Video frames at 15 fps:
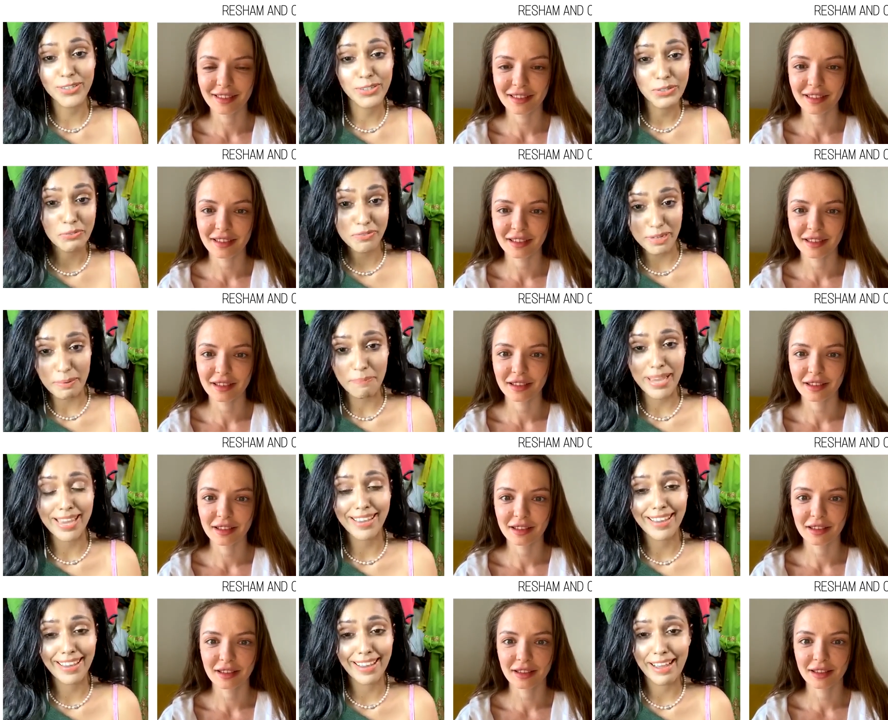Speaker 1: into
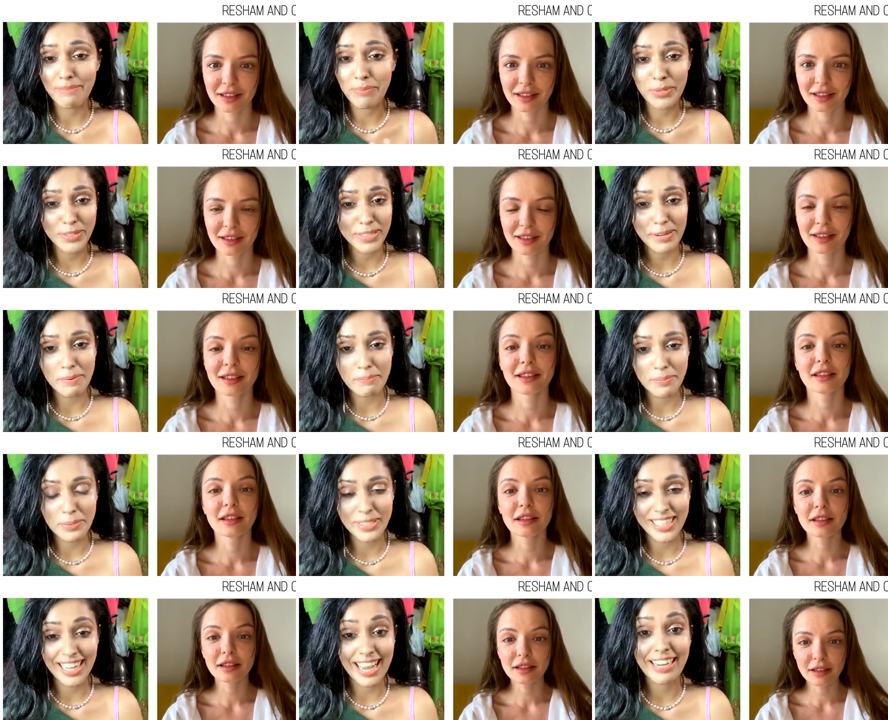filmmaking and music
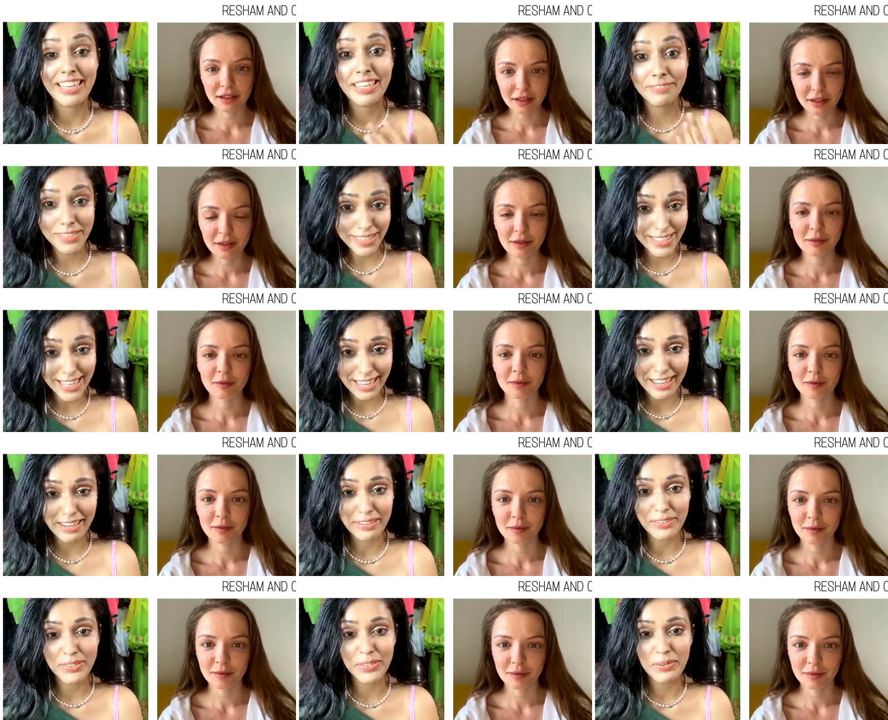composing and even
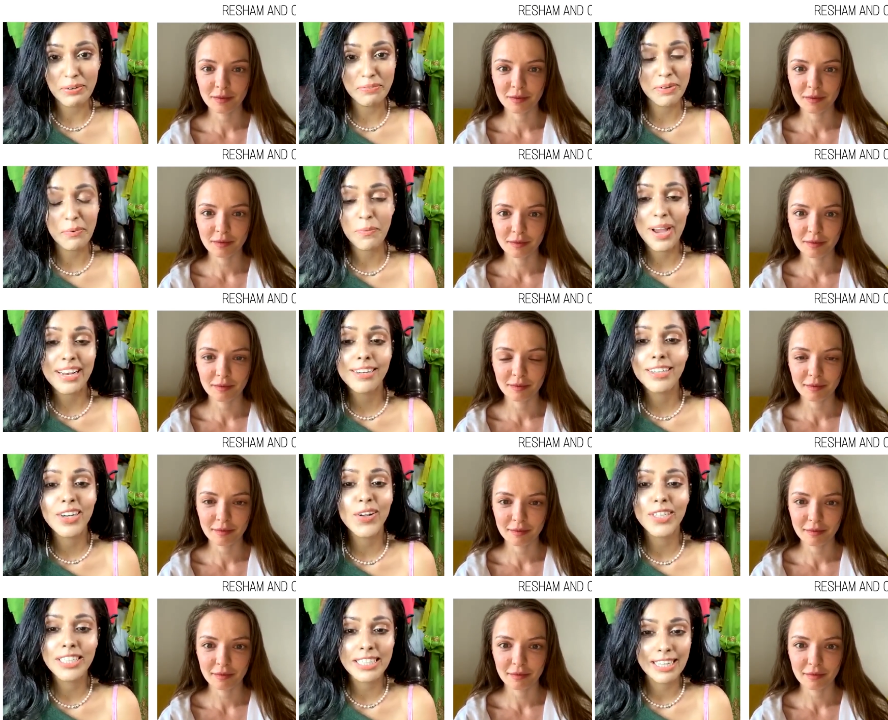singing so from where did it
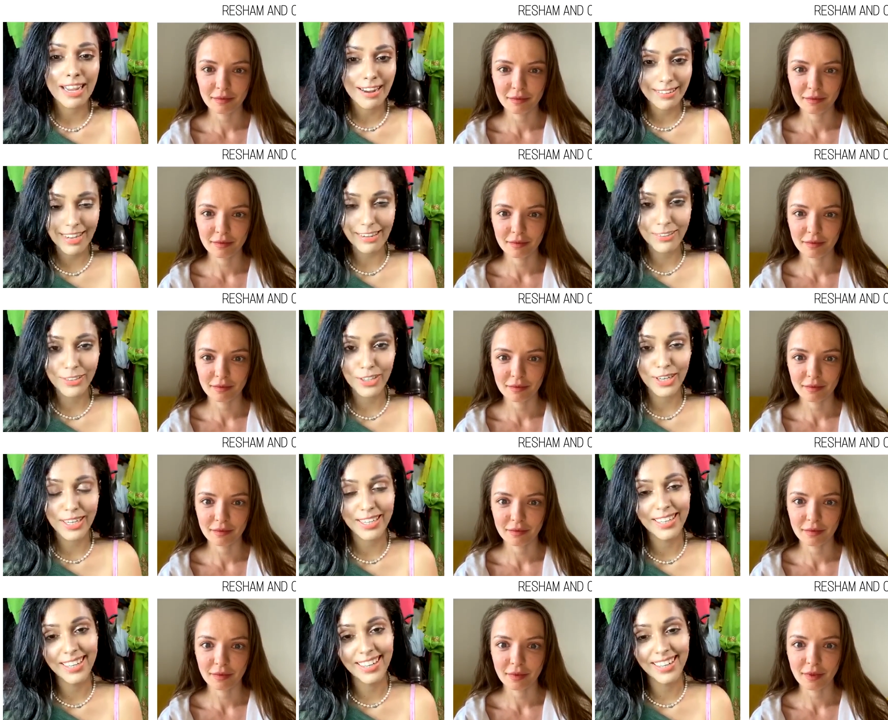all start actually
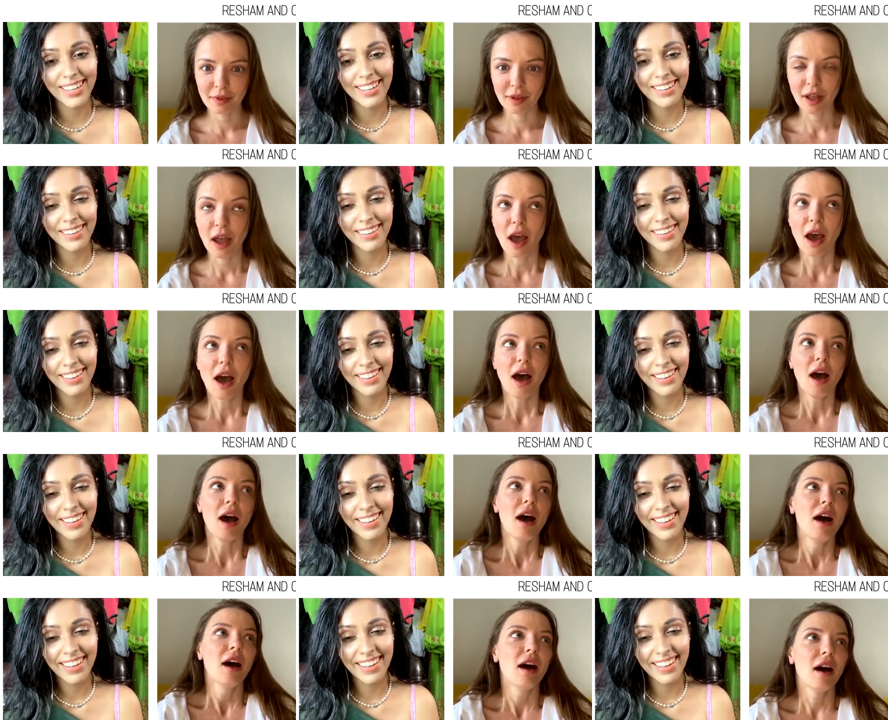
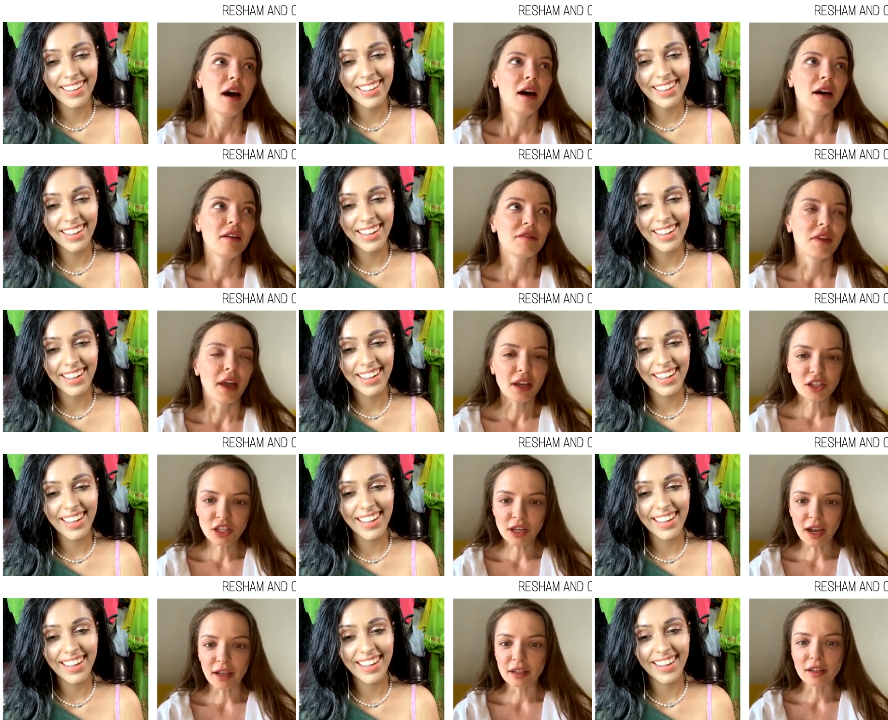
Speaker 2: uh,
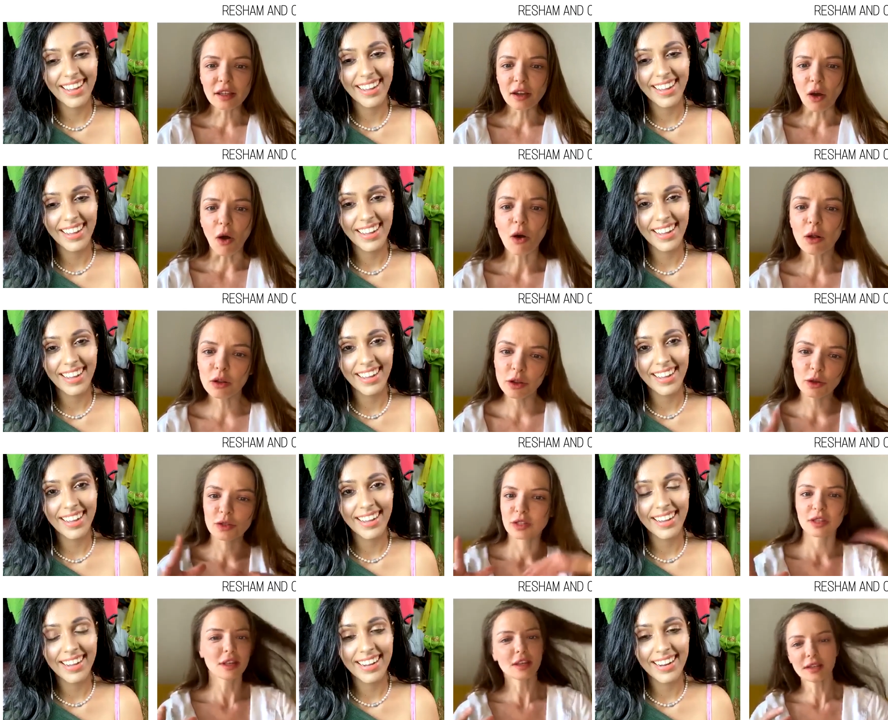actually i think all those
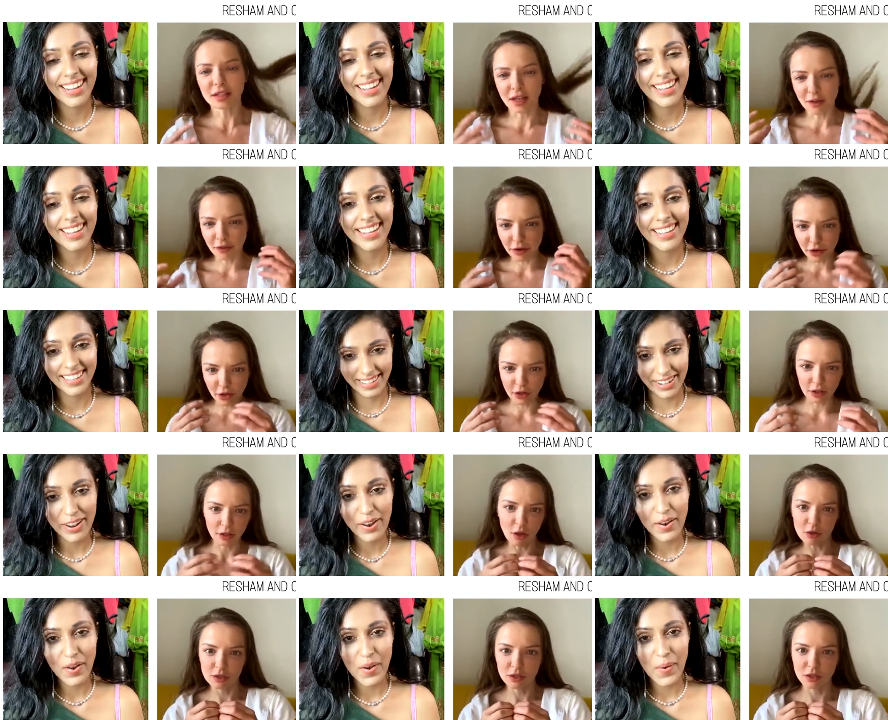things are very
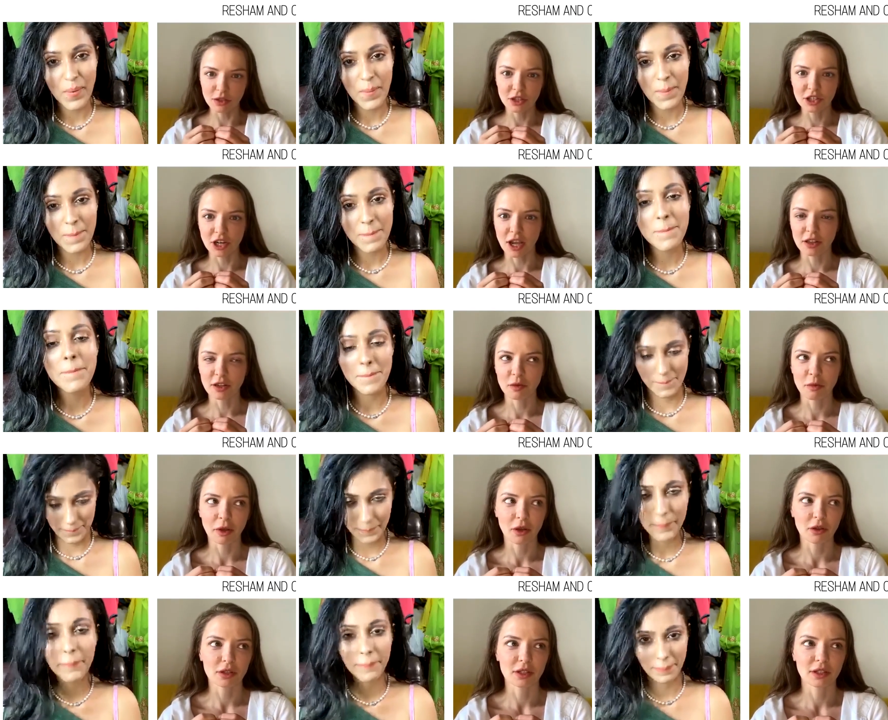close to each other
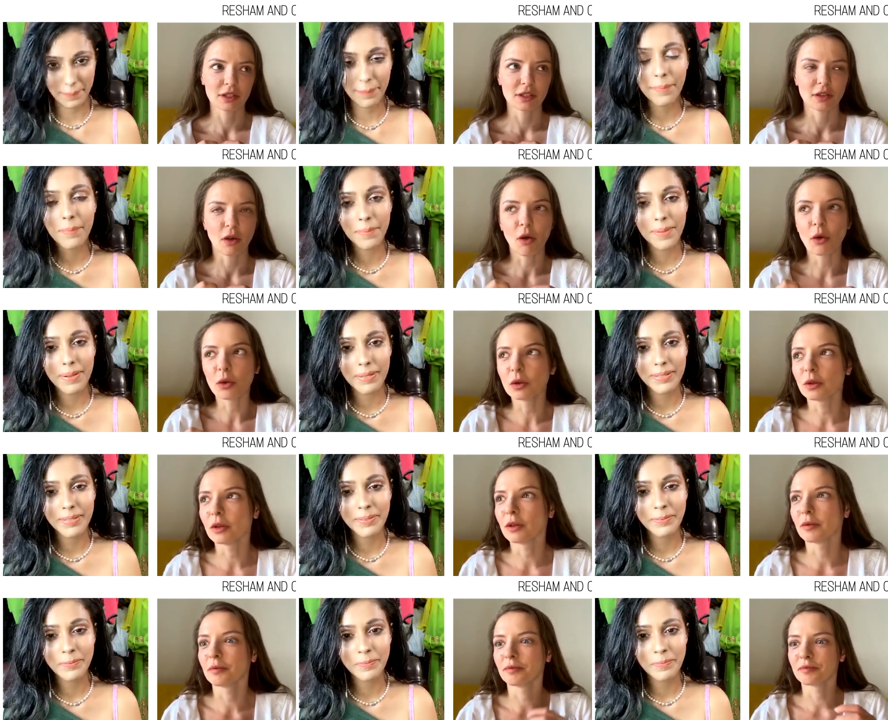because it's all
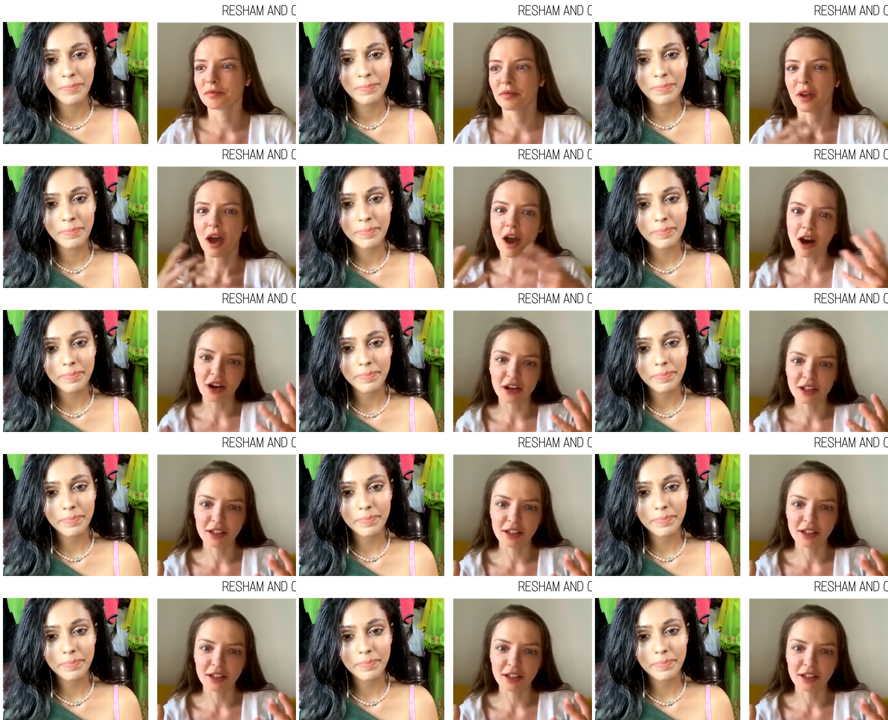um, art